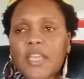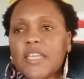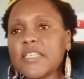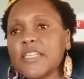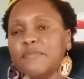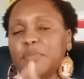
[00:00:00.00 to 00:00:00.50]

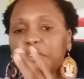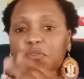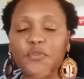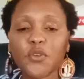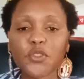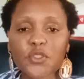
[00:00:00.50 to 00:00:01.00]
as I've been
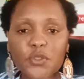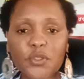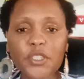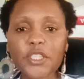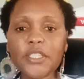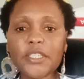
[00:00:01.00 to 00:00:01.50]
forced to
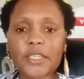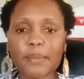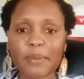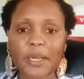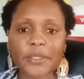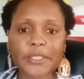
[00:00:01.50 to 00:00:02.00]
learn
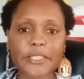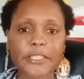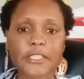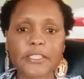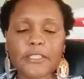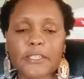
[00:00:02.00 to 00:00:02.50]
about
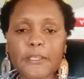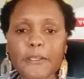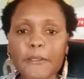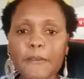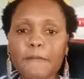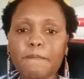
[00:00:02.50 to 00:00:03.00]
it,
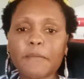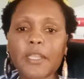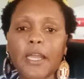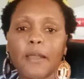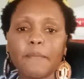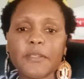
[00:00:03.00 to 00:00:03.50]

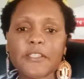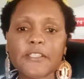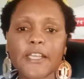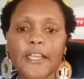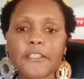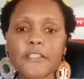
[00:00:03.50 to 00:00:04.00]
um, is
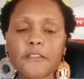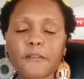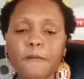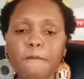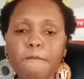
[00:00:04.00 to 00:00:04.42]
that